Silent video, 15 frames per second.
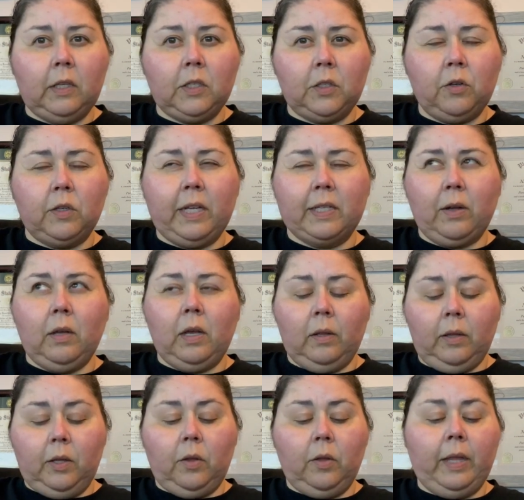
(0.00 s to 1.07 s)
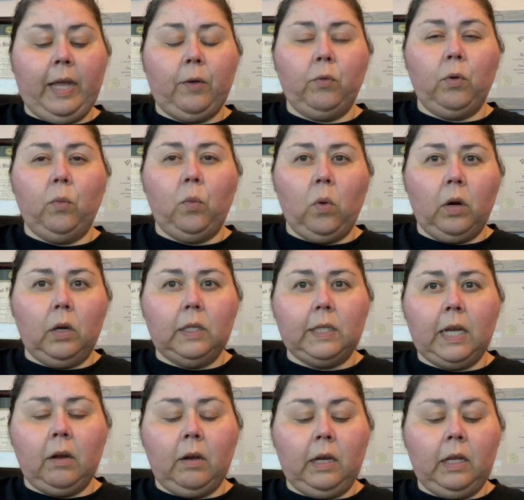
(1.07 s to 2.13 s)
So there's like a, a, little like rewards
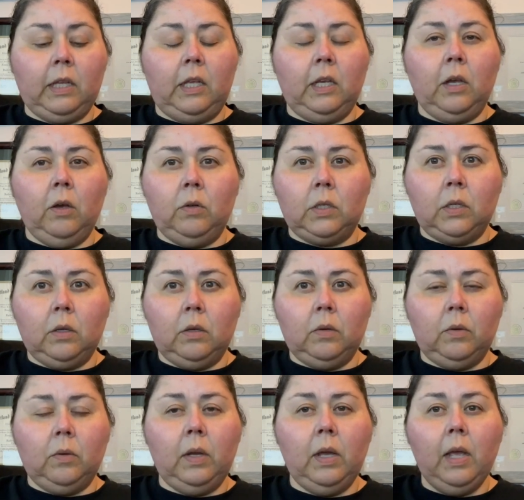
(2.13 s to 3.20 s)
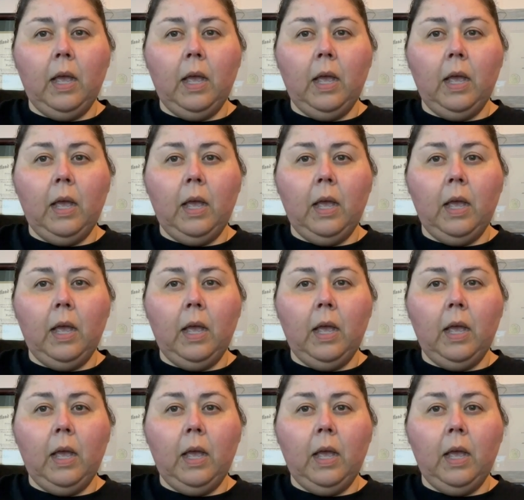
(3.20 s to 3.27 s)
area that you go to,